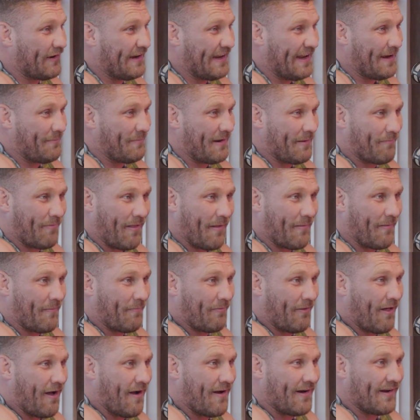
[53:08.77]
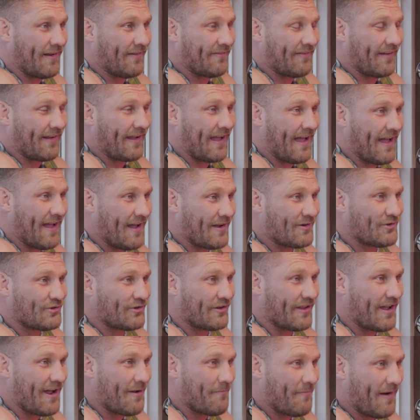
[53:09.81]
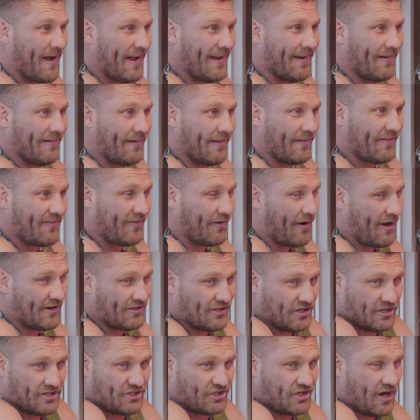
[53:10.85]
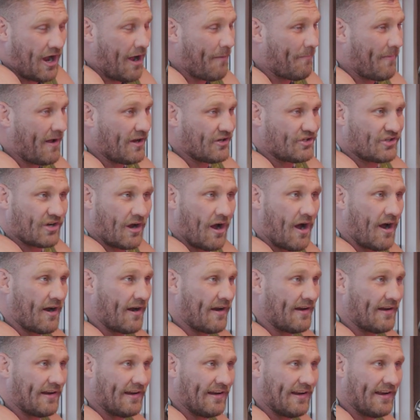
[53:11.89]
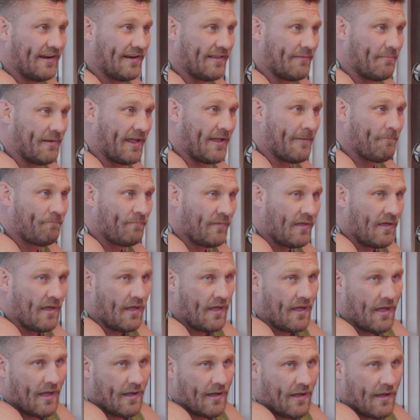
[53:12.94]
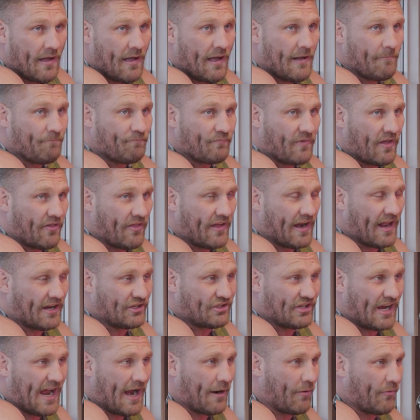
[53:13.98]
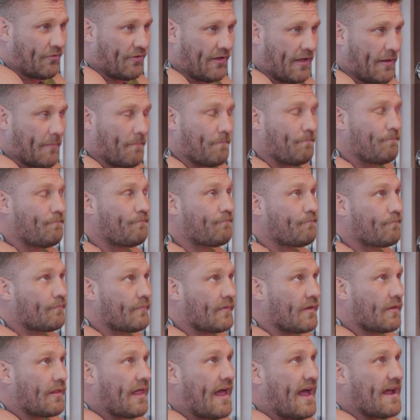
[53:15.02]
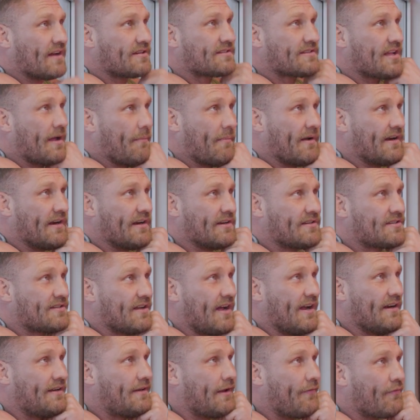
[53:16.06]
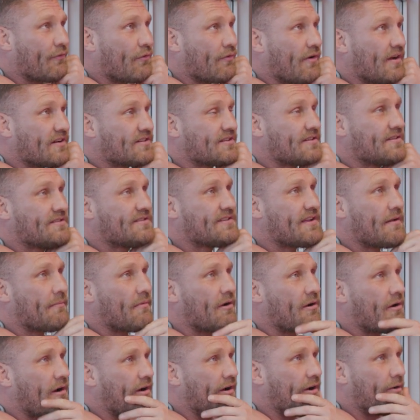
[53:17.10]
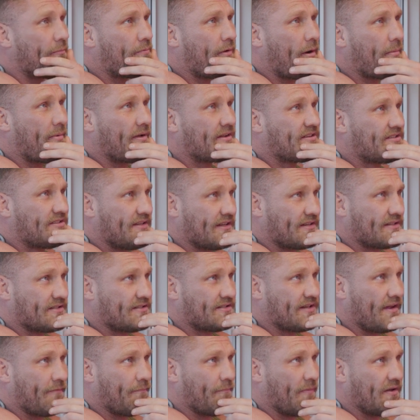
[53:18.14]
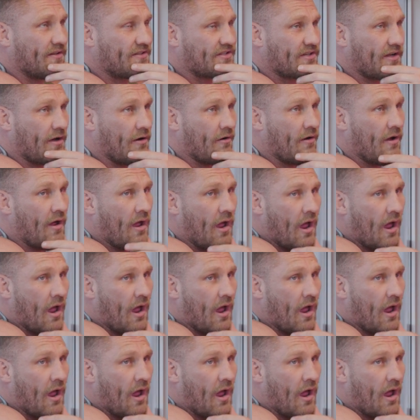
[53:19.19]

need me, blah, blah, blah. And he's like, actually, I might. And so I just shot my shot and he needed me. And then I chatted with him last time I did a scientific wrestling seminar, I don't know, probably like 6 or 7 months ago.